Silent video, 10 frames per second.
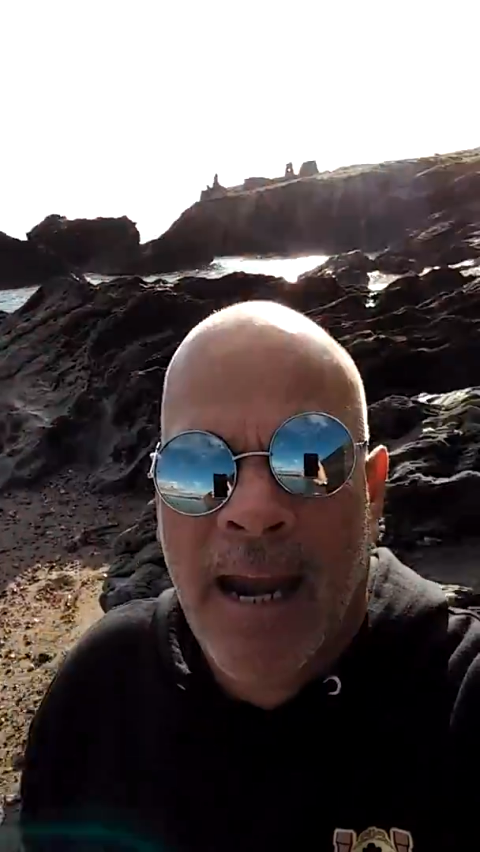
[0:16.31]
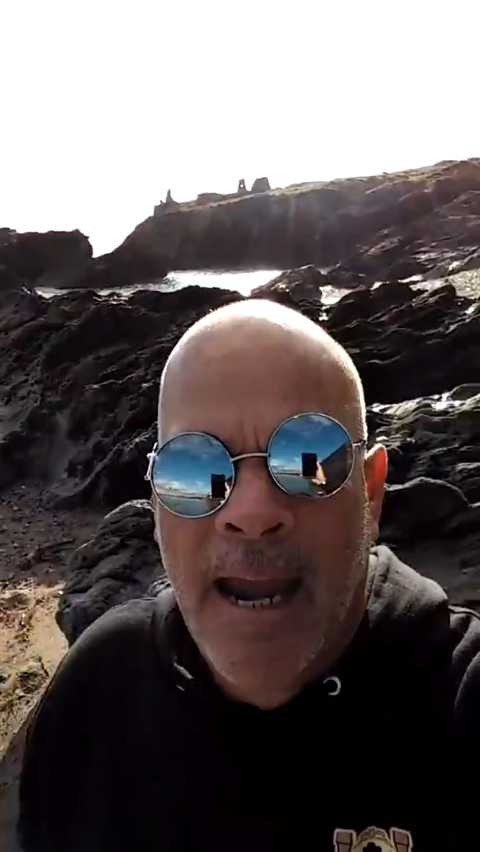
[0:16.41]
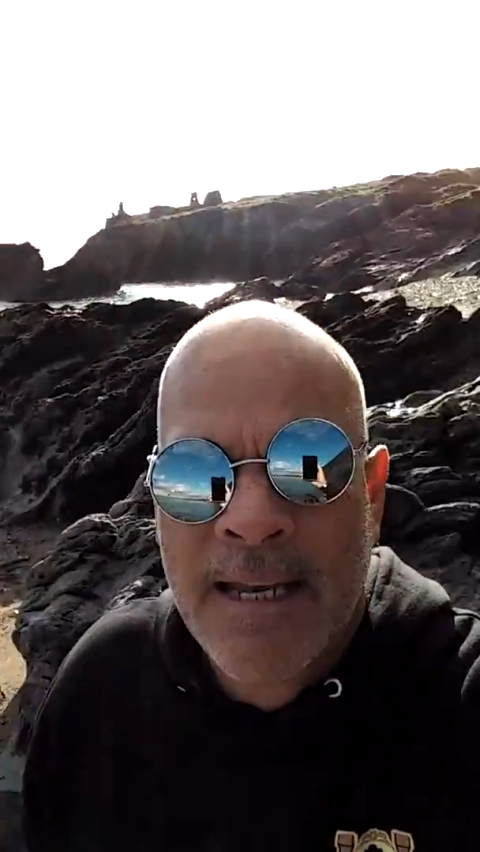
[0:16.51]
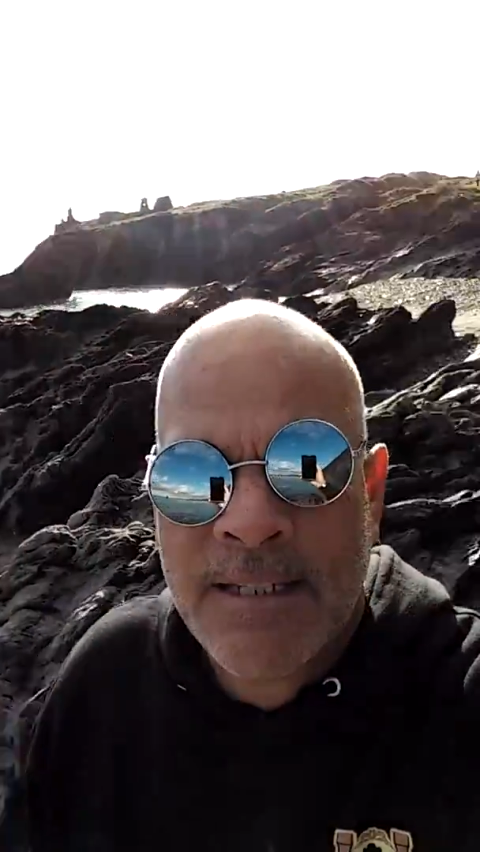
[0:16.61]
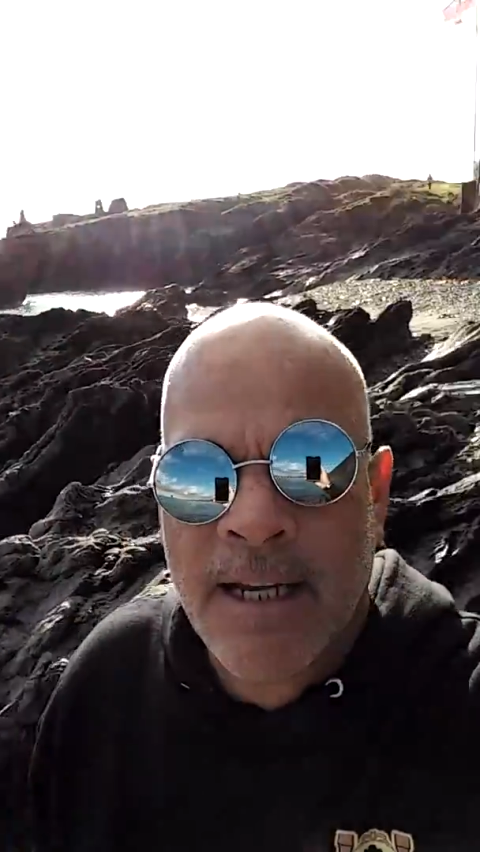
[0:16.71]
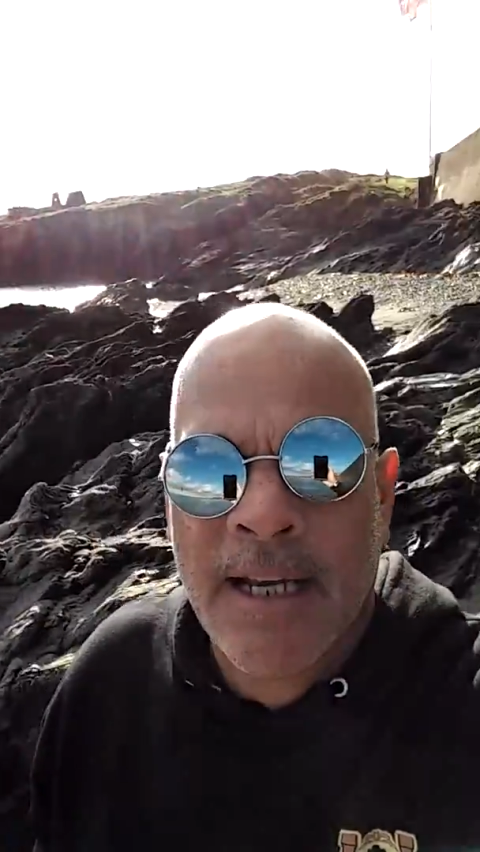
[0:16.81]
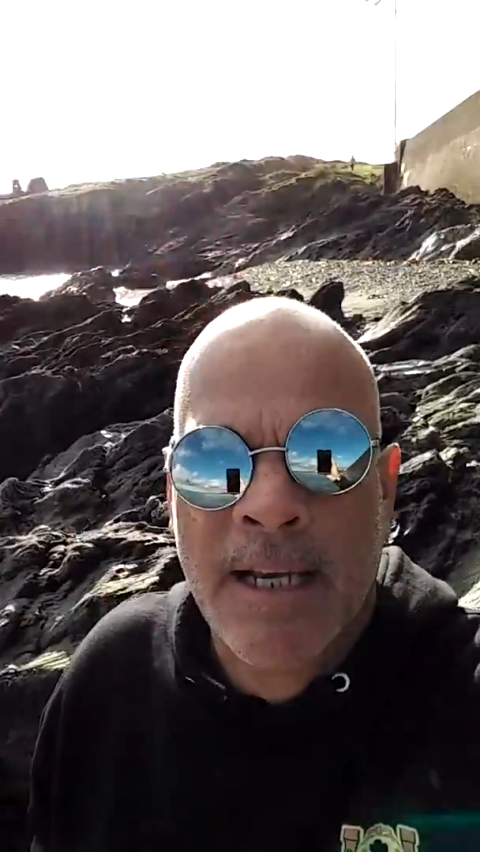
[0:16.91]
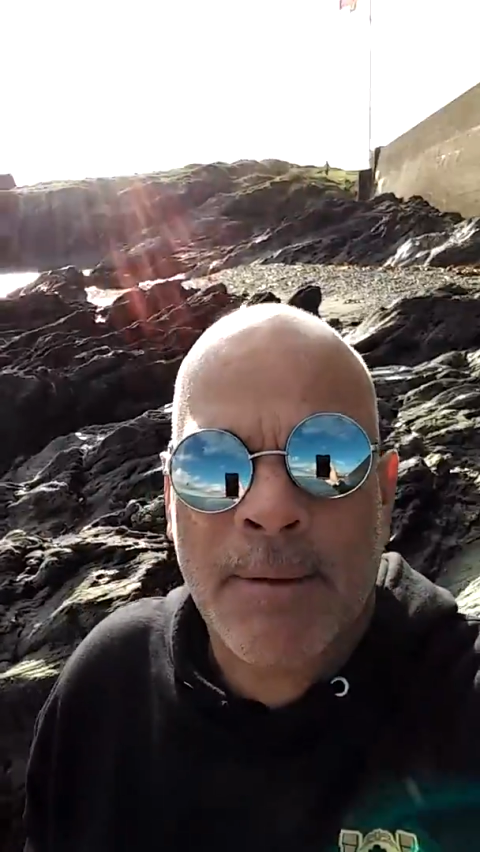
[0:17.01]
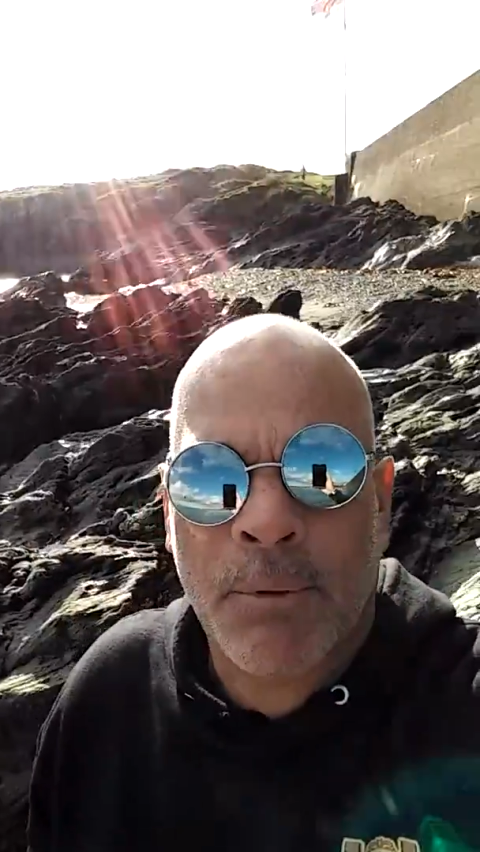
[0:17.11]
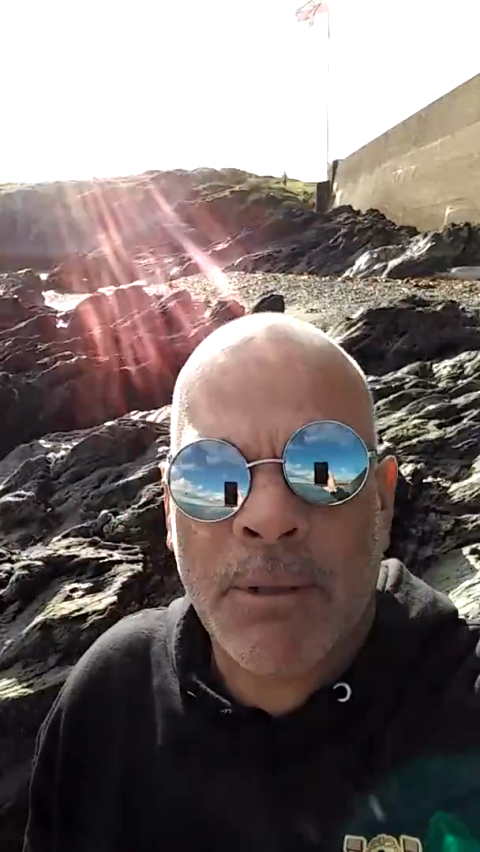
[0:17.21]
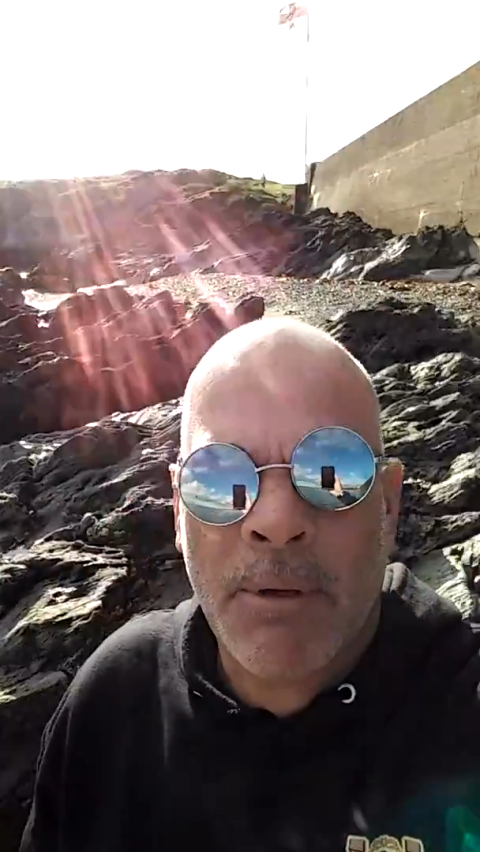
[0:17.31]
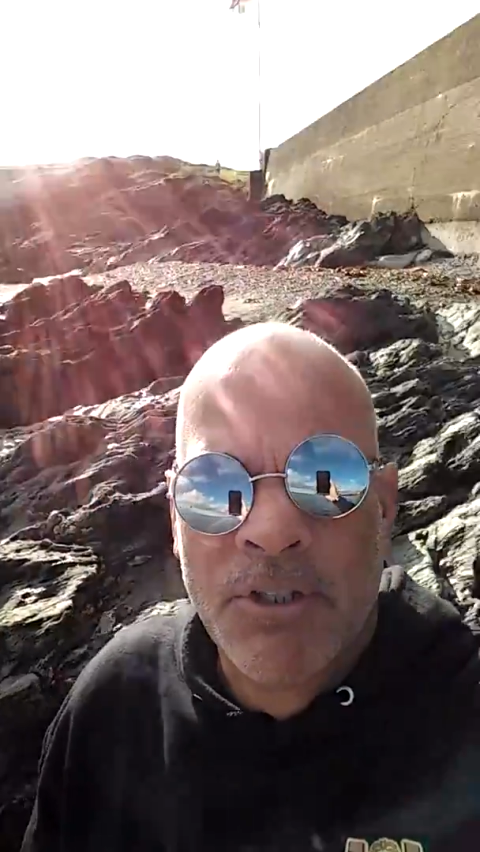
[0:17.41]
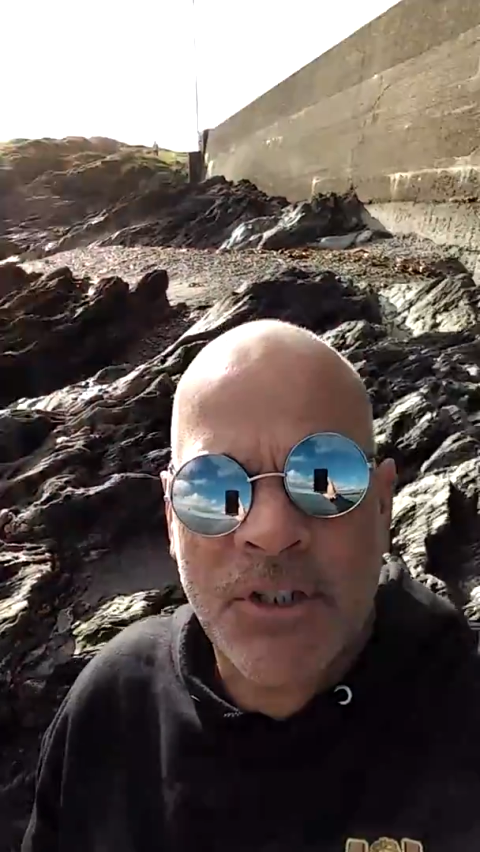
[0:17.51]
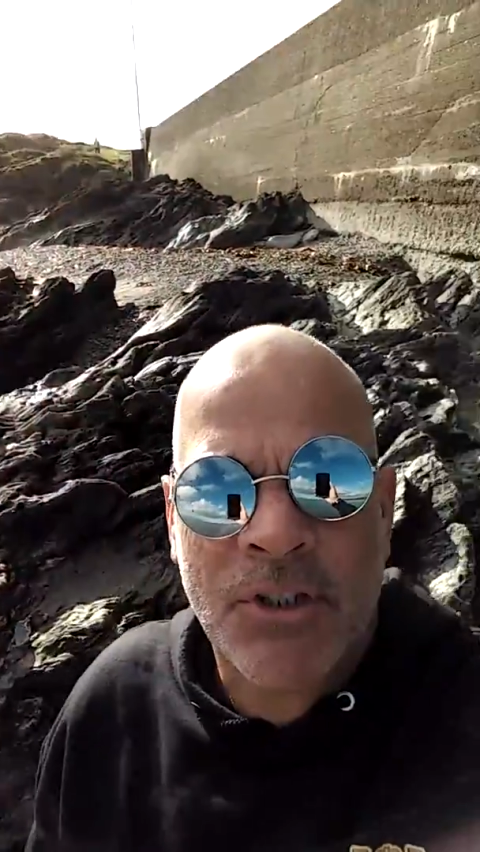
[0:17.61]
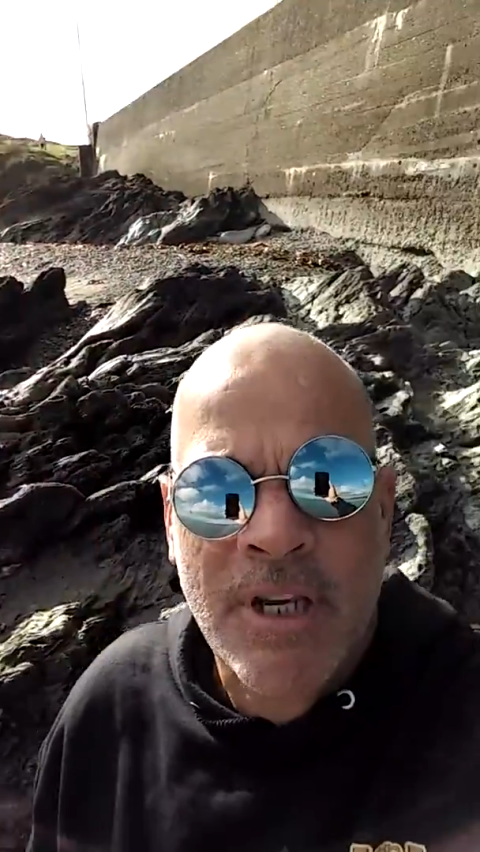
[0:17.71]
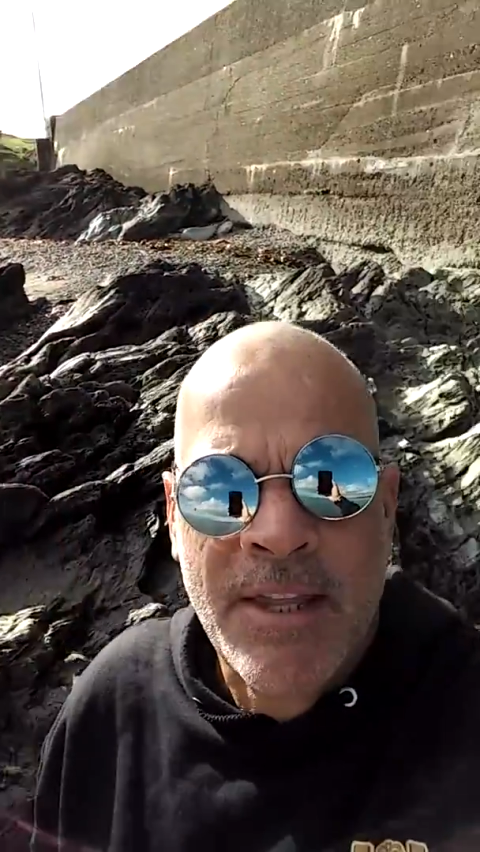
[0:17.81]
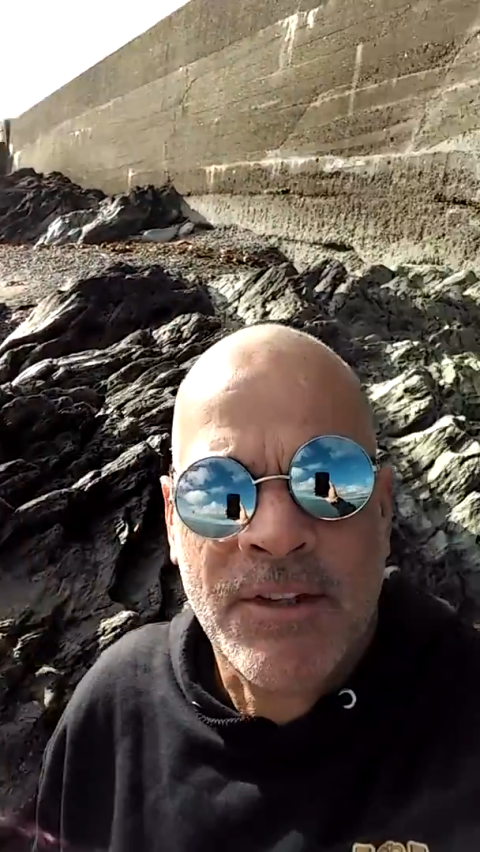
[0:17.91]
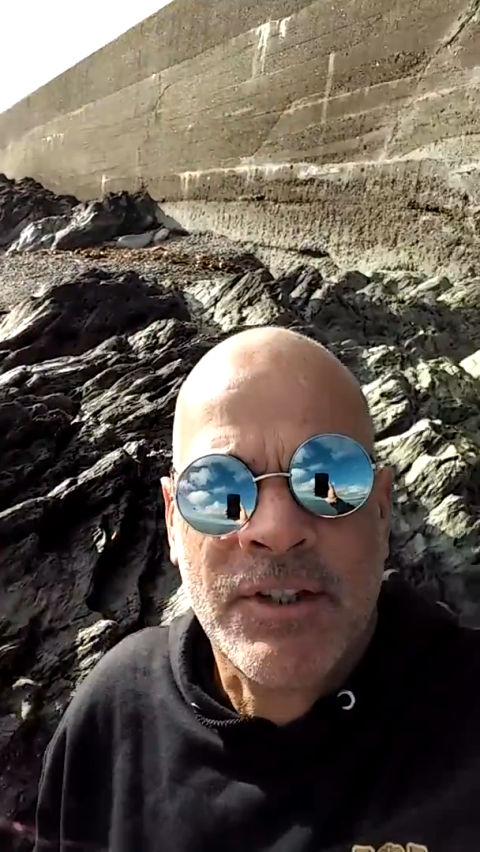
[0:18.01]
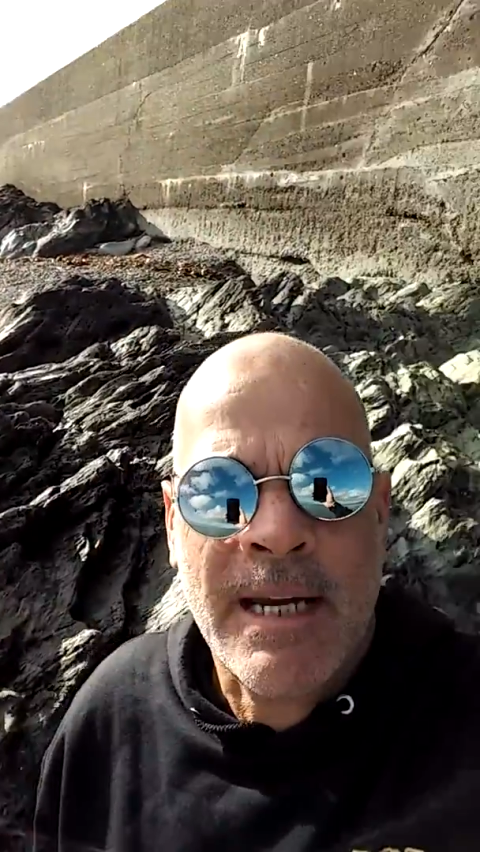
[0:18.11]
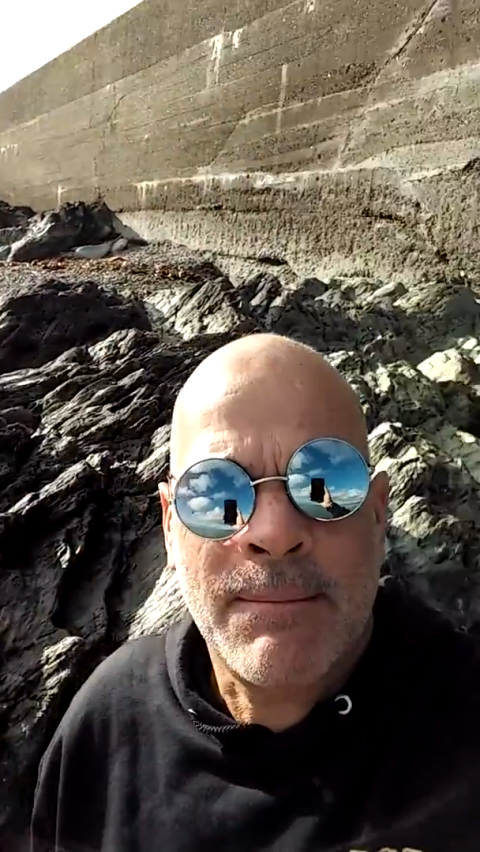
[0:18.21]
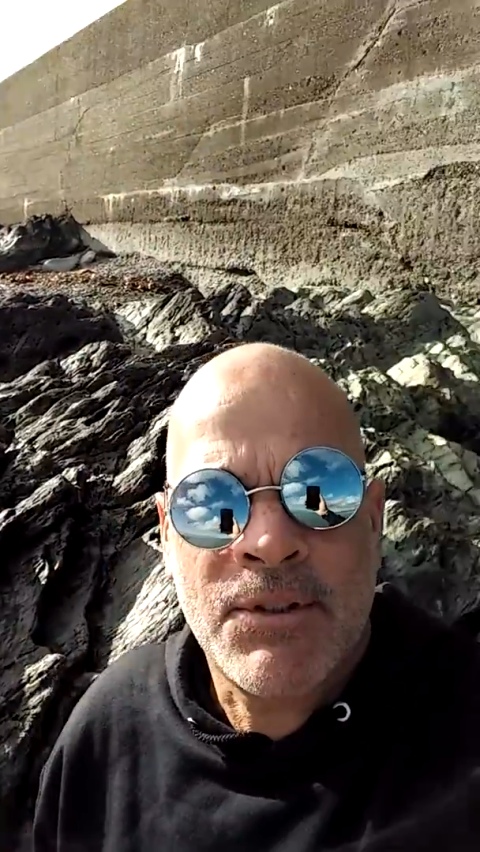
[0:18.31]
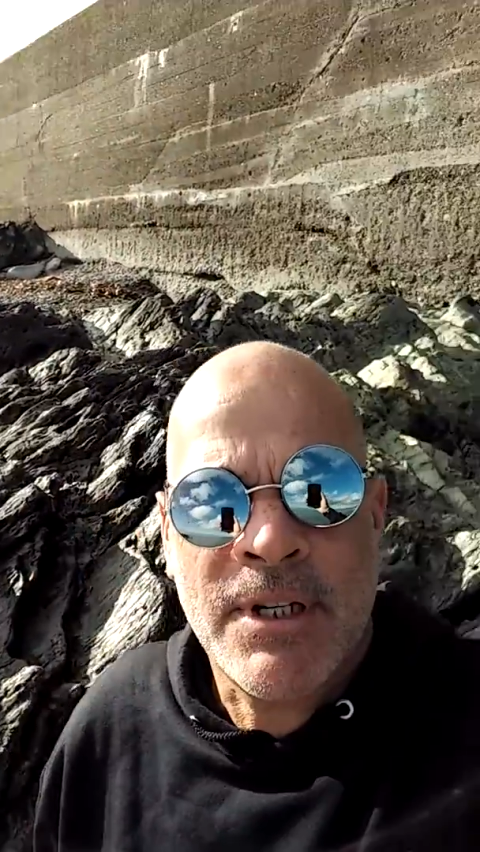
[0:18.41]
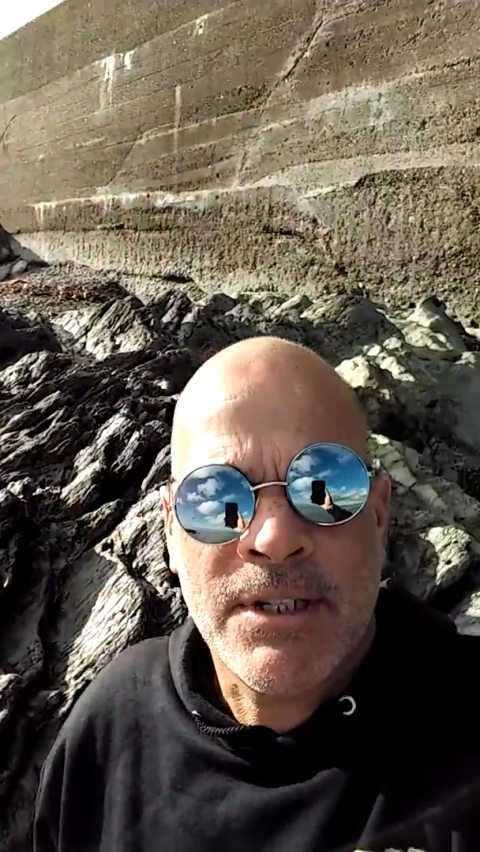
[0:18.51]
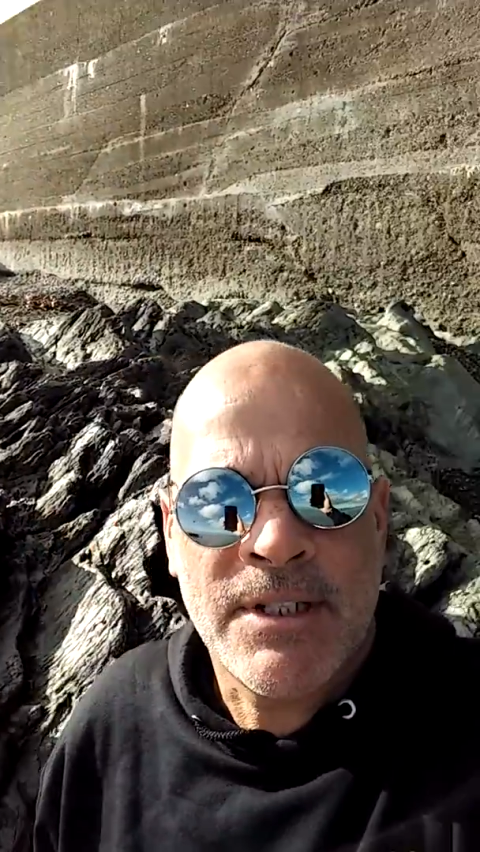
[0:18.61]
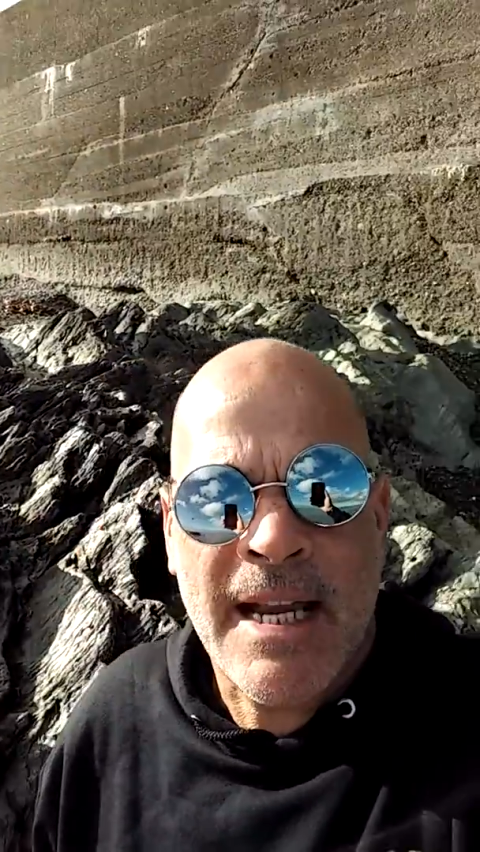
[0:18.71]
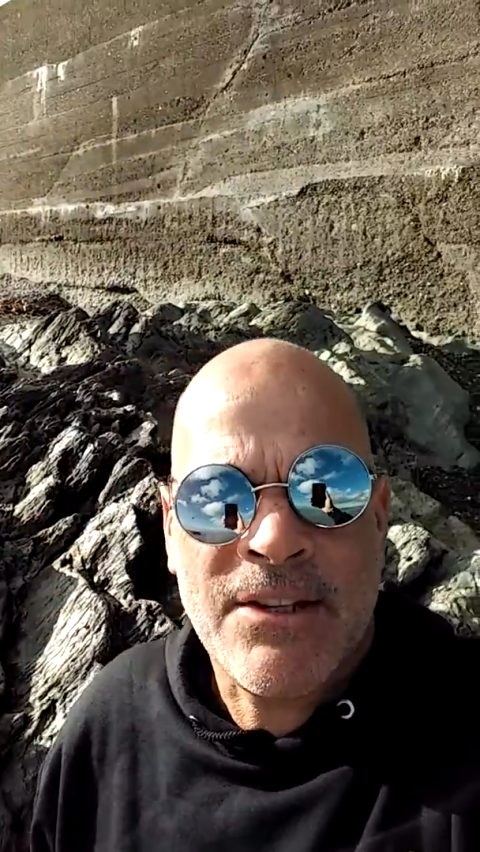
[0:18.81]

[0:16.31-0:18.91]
And pretty much has stayed the same since.